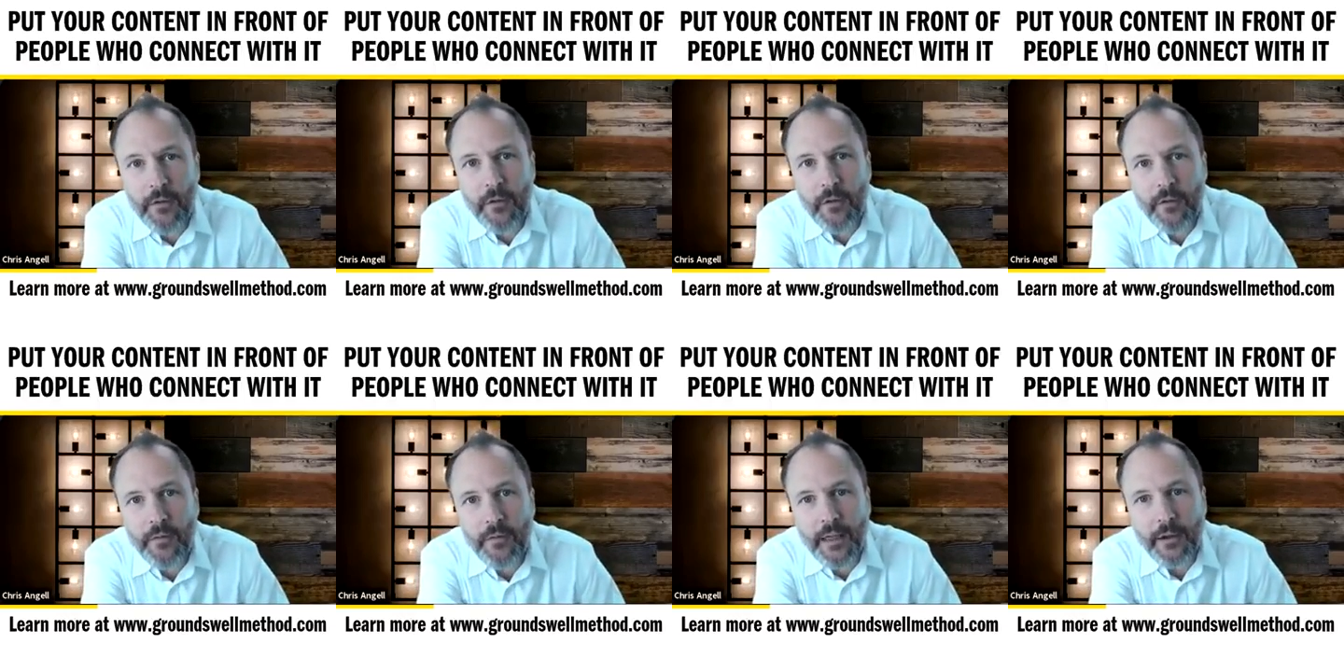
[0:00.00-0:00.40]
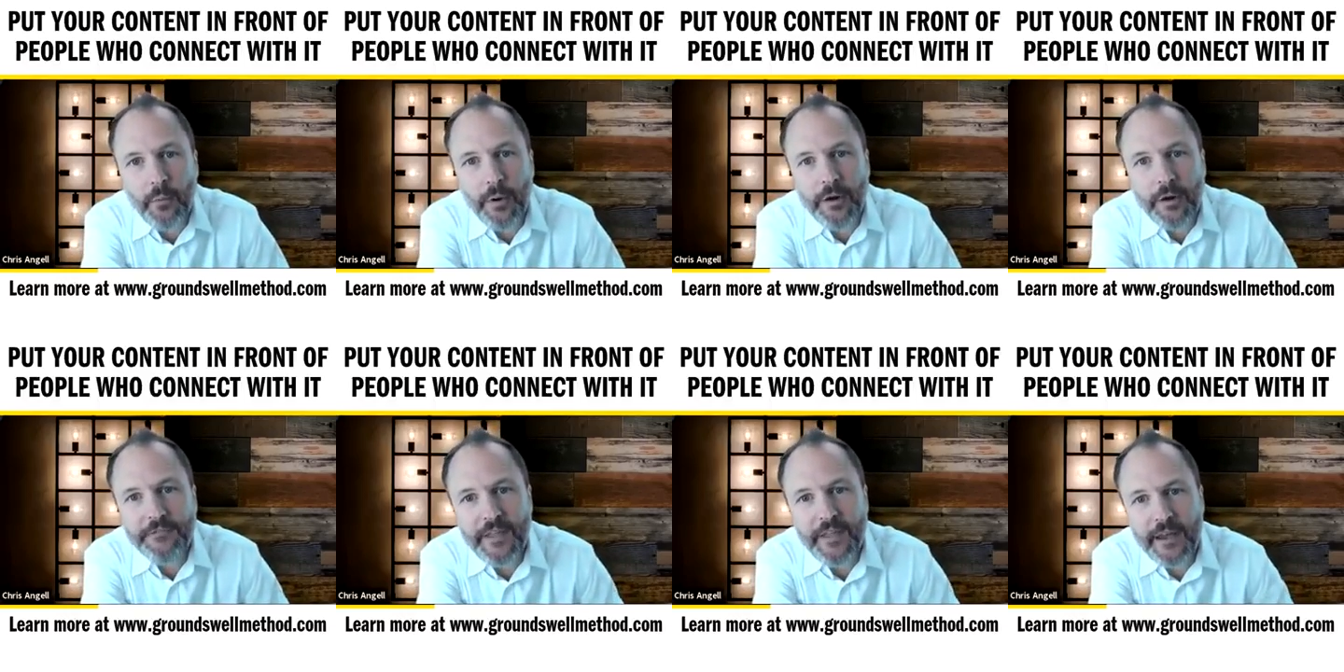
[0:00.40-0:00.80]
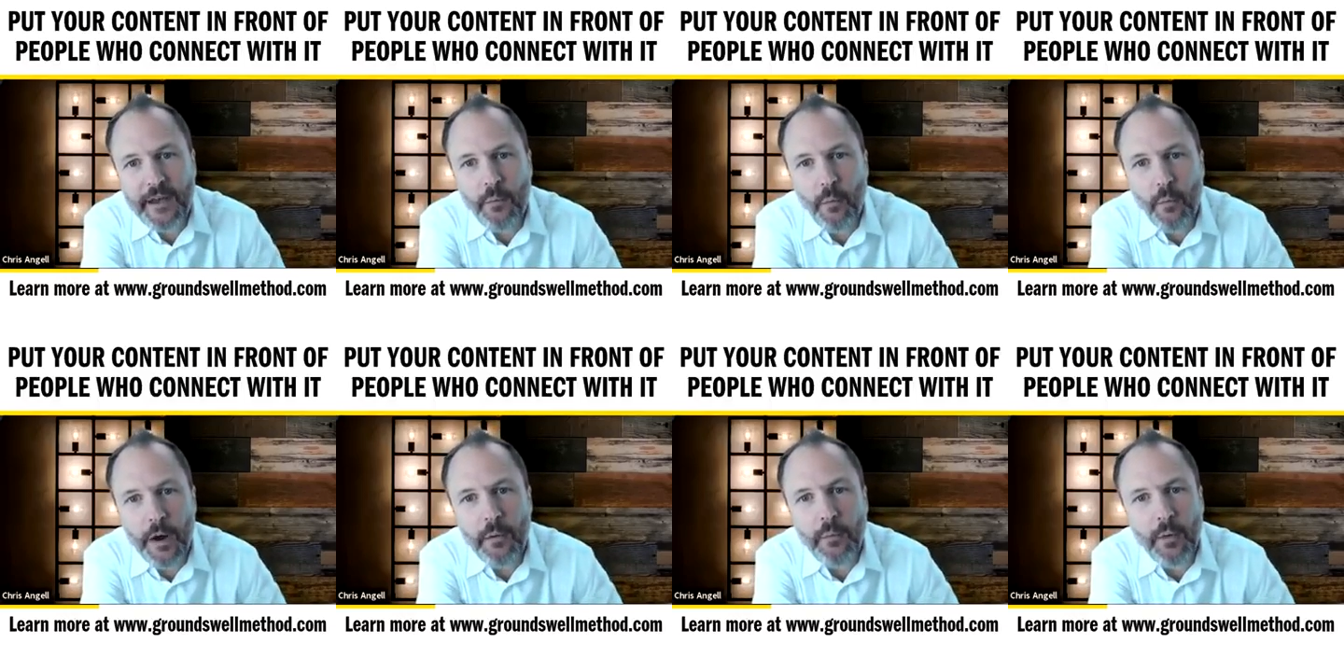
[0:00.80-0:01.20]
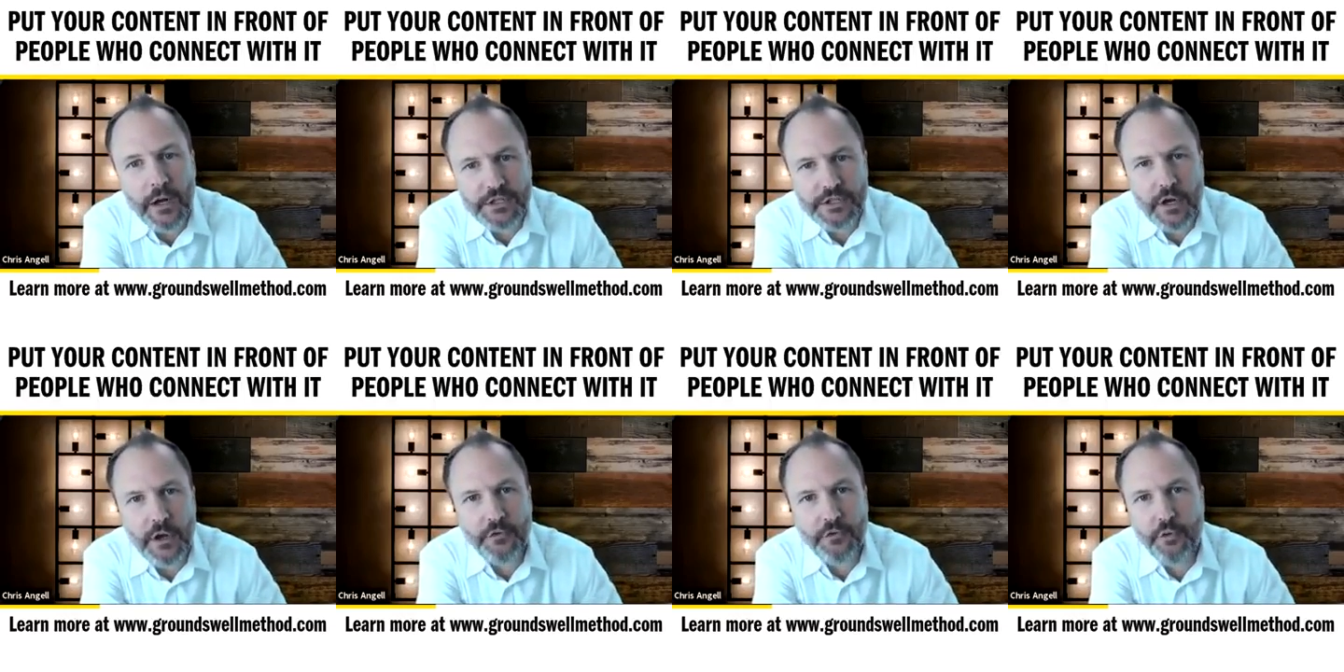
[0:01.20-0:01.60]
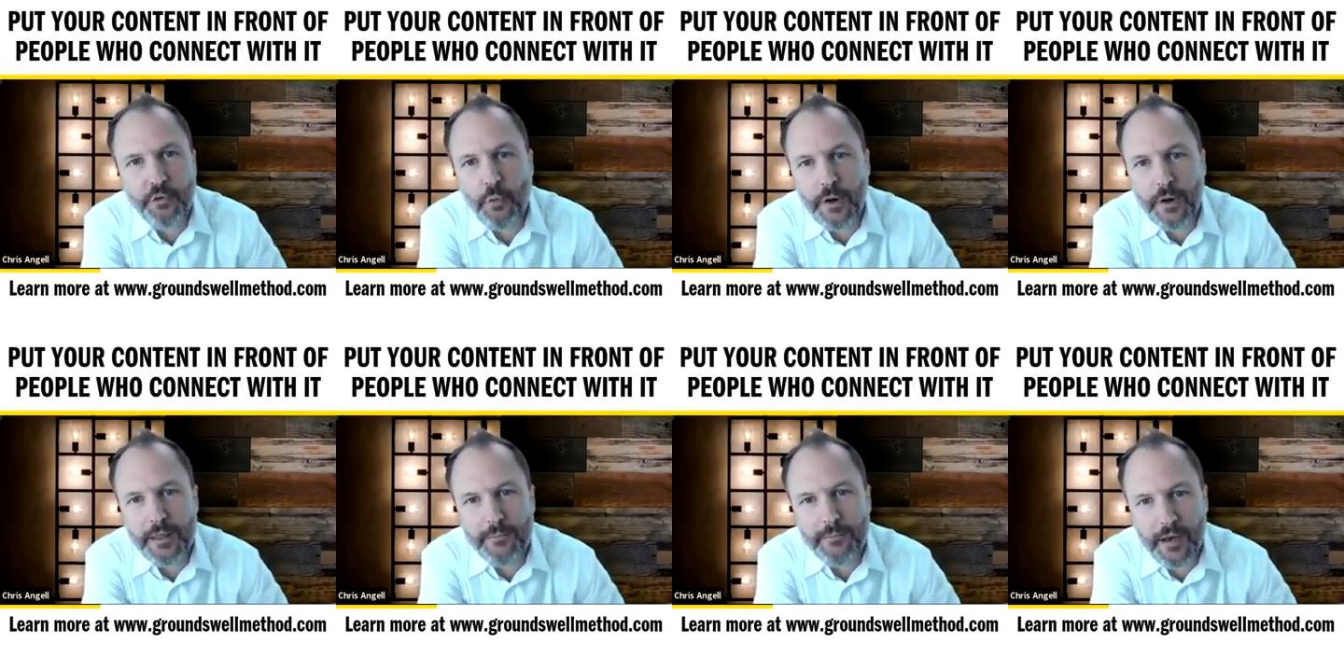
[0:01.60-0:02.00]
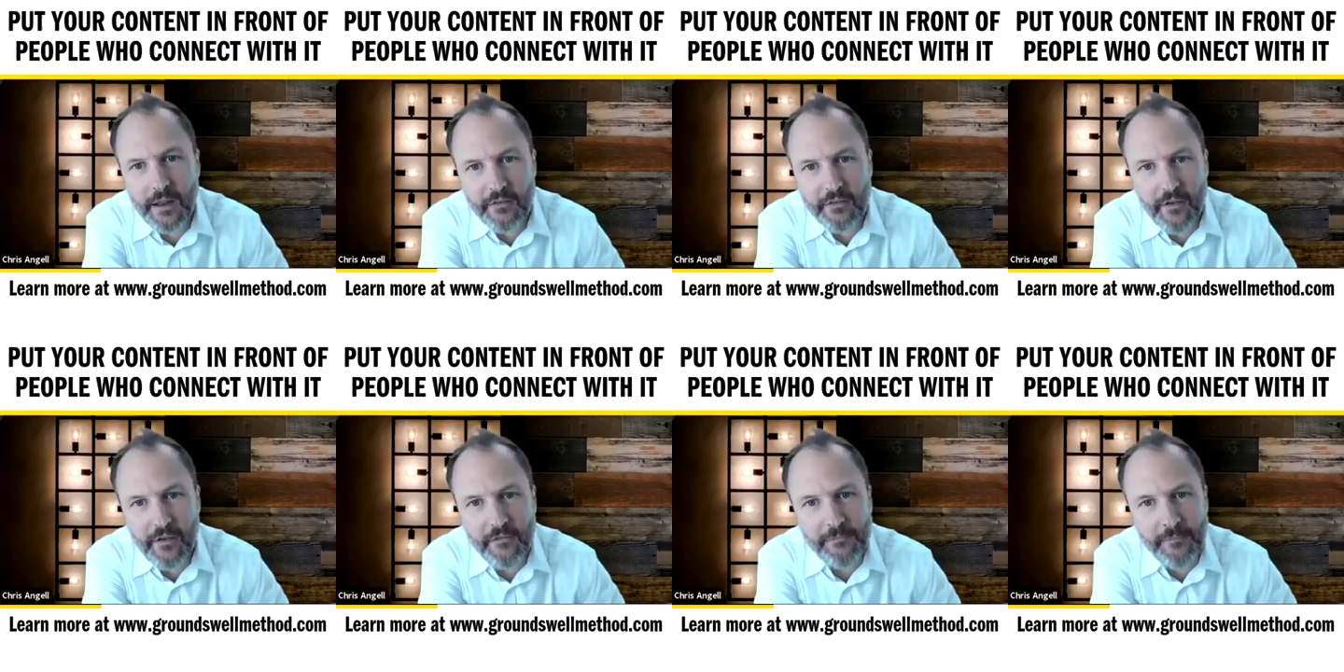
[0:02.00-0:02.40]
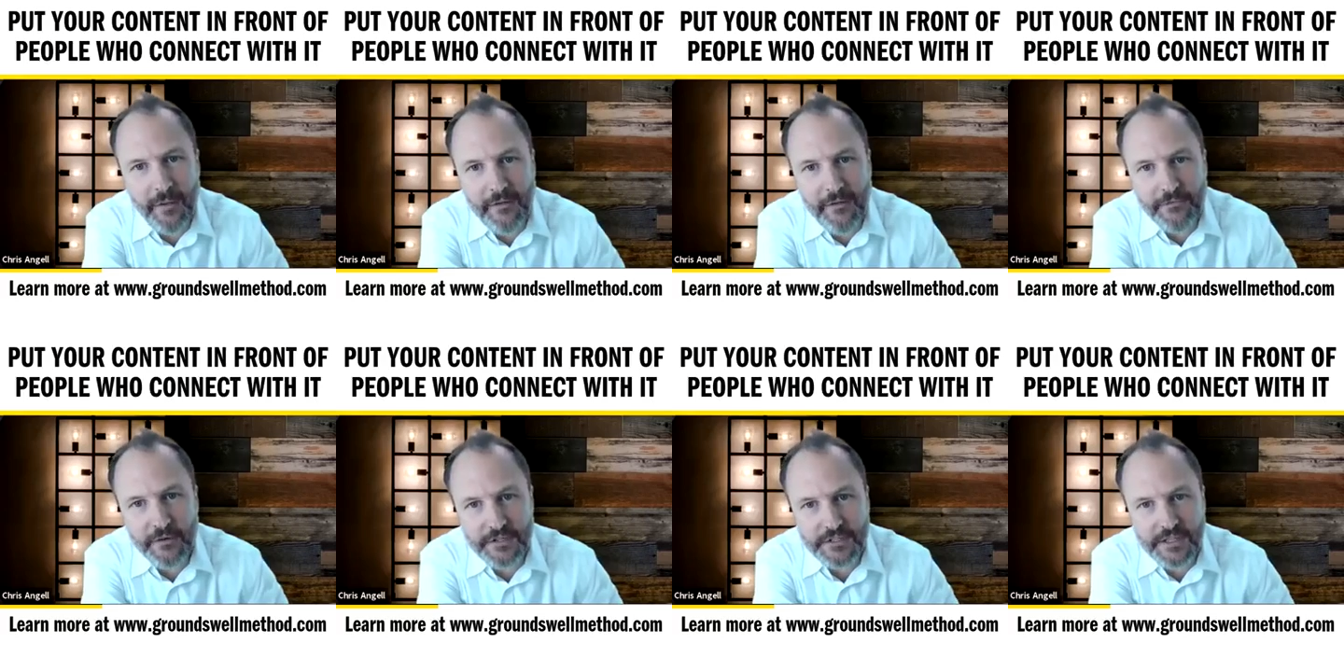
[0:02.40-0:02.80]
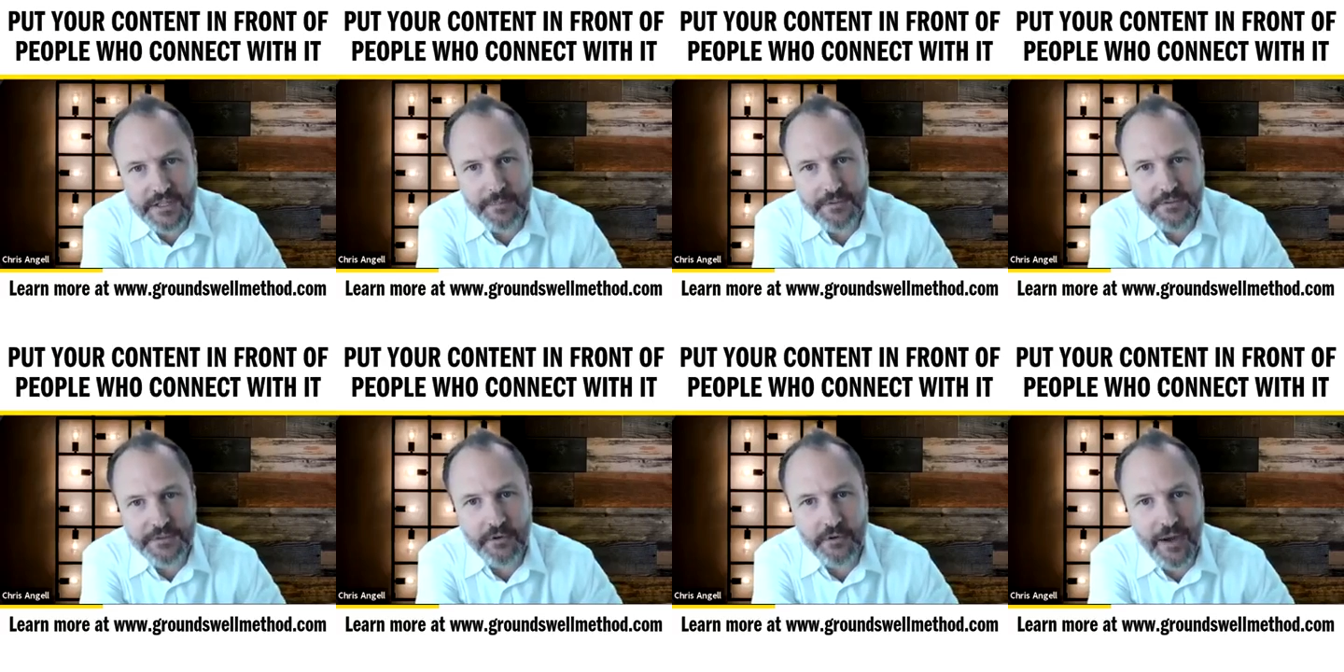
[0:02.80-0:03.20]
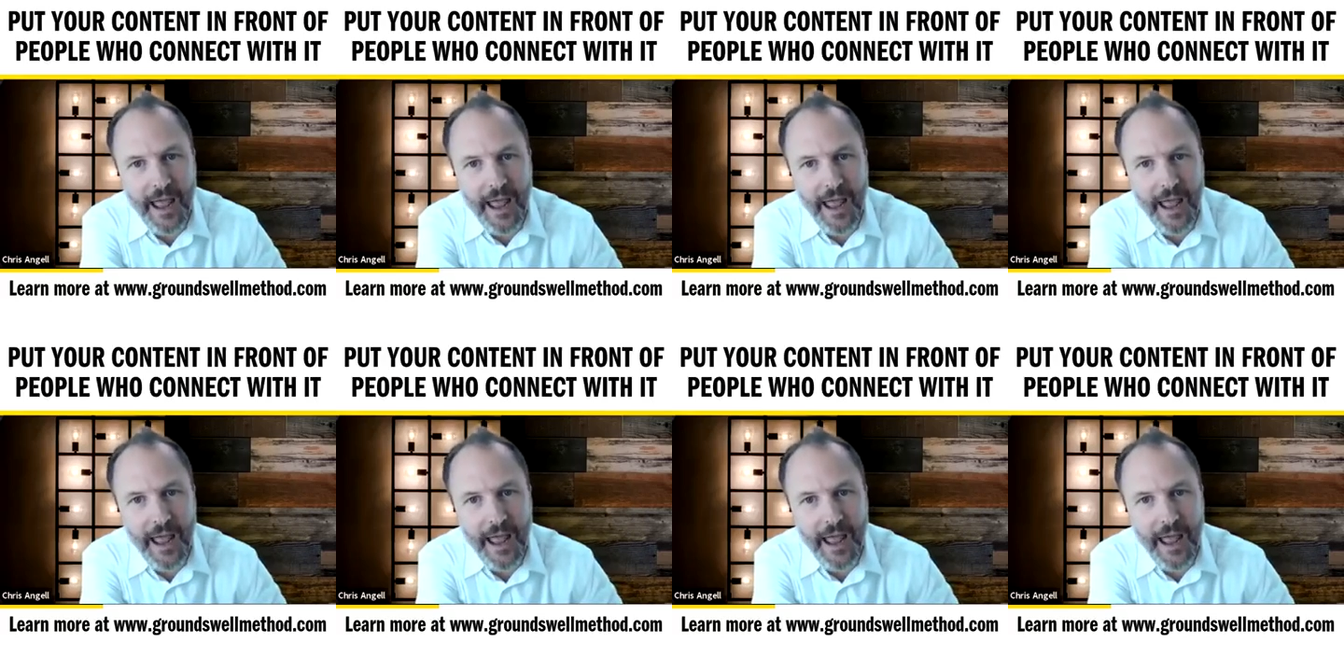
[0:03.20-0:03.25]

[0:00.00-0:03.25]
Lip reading: Like, what if they didn't want to watch all 20 minutes of my first episode?